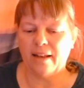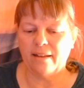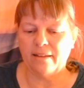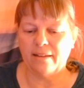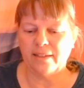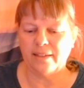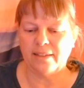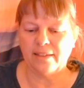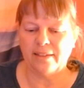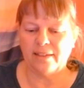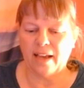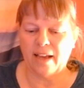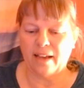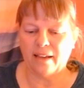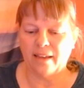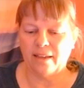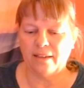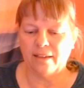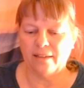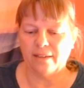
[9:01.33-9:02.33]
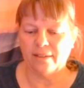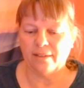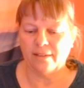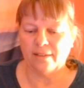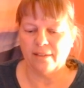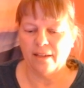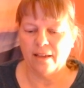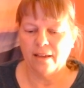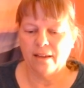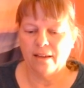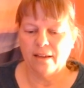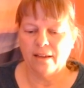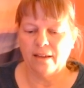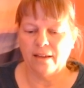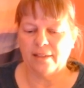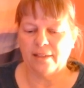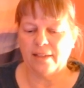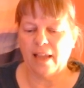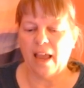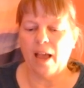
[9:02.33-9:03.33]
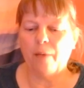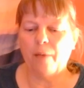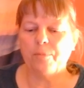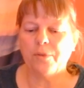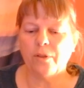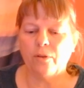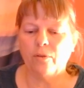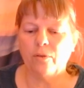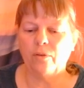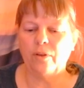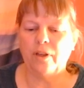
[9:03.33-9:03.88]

this deck it's absolutely